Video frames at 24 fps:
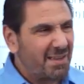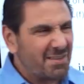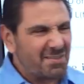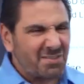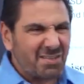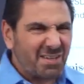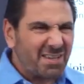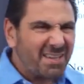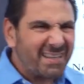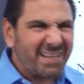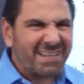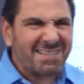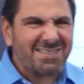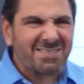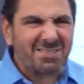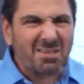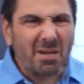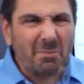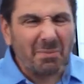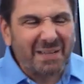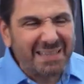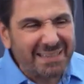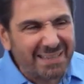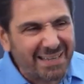So you can get
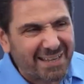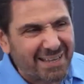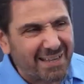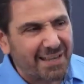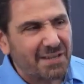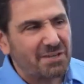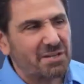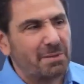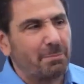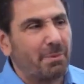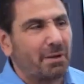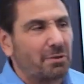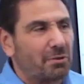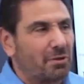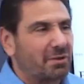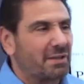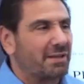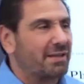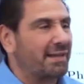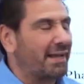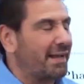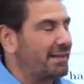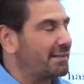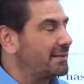some indication by
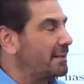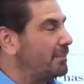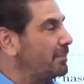looking at